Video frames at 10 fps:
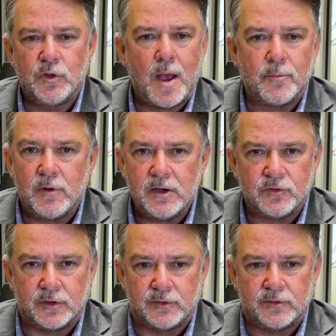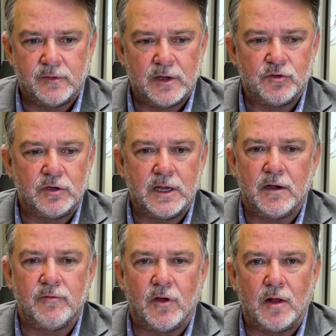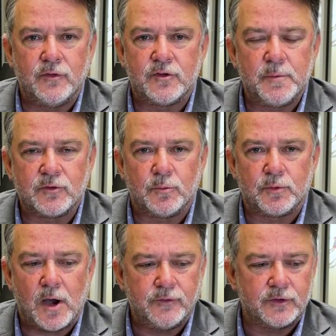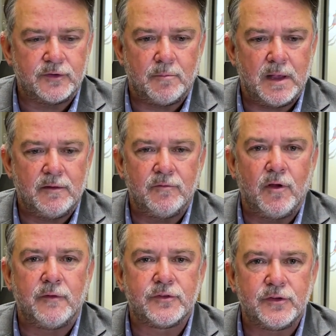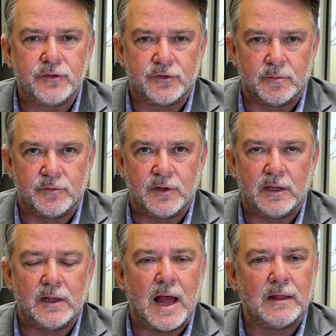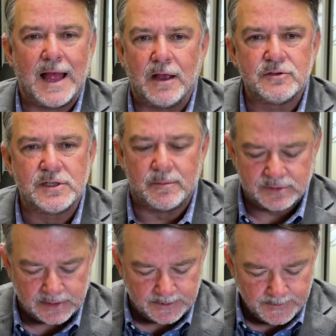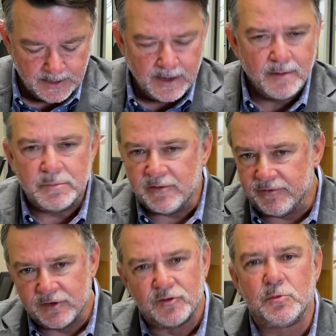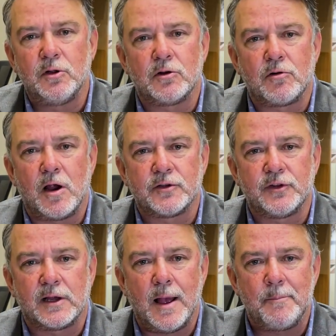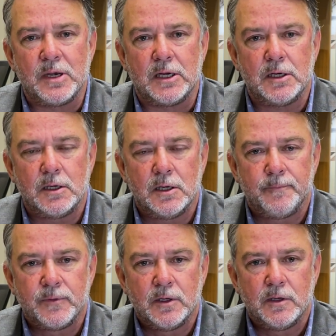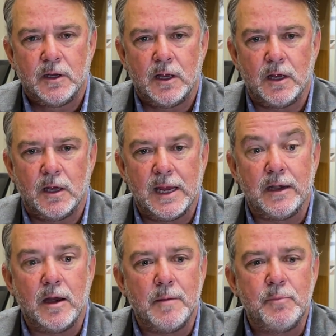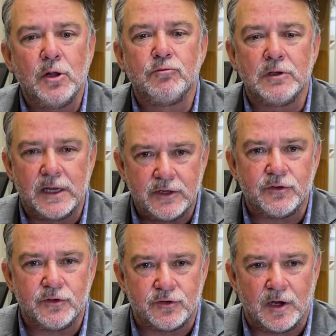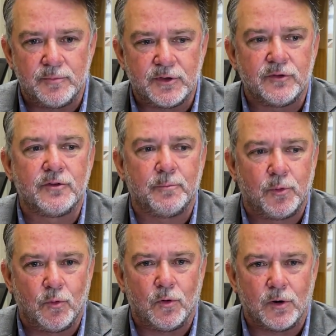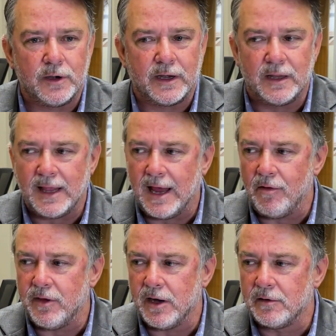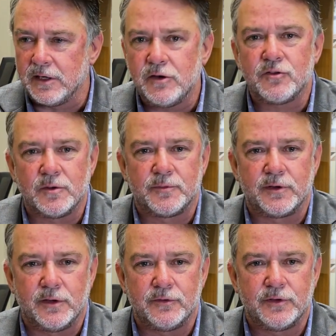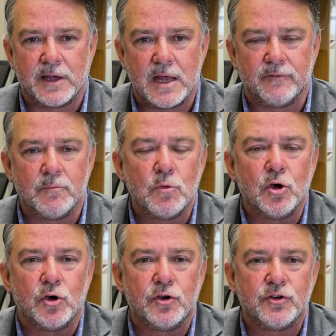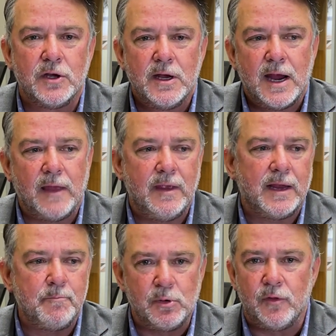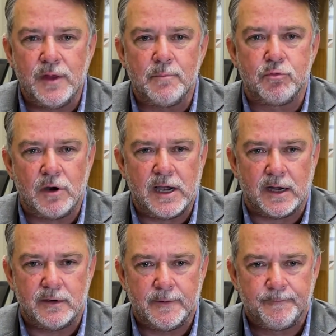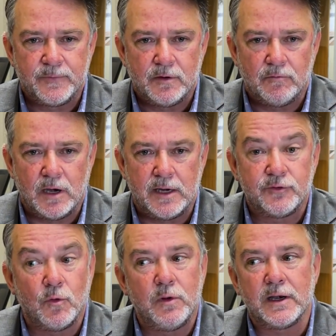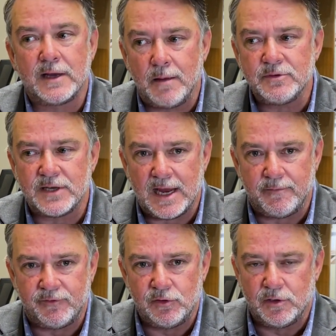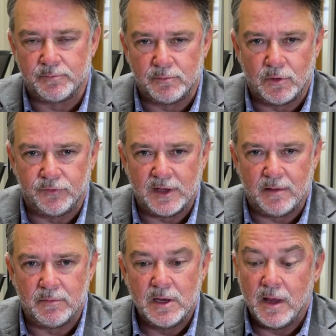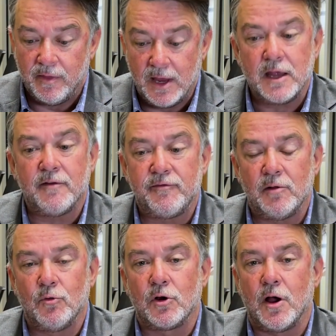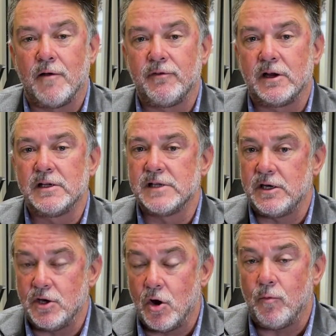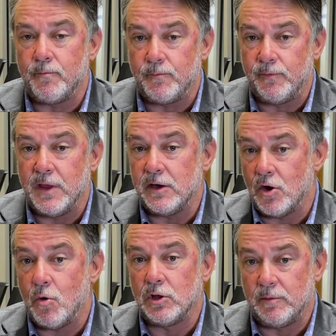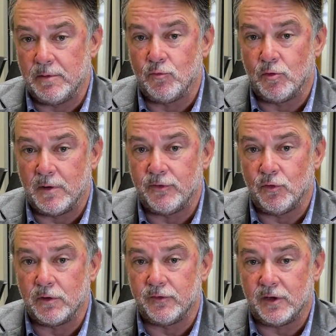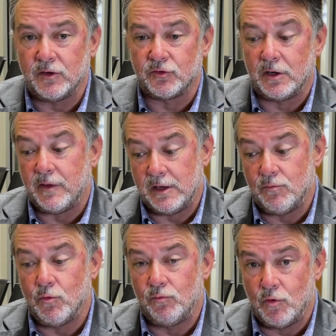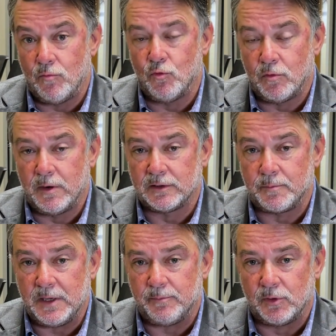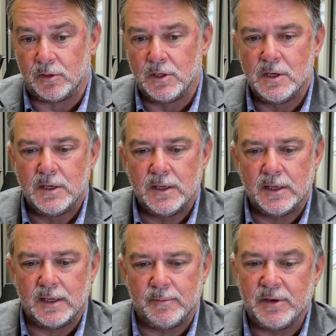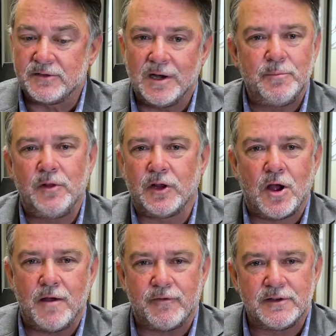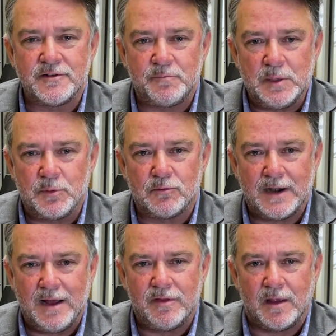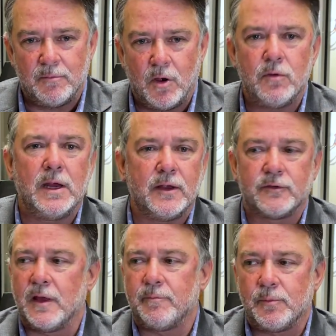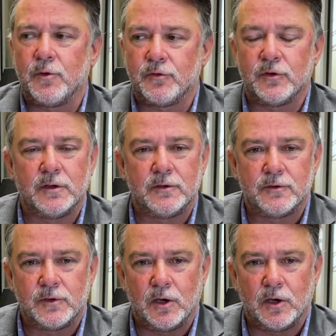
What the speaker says: operations. They should get involved in special projects that might involve systems that allows them to be visible across the company and build relationships and support and allow their leadership skills to kind of emerge, and they can build their brand, right? So when it comes time for you to promote them, they're going to feel more confident because they know a little bit more about the organization and they know more about the people, but it's going to build the confidence of people around them. Oh yes, that person is,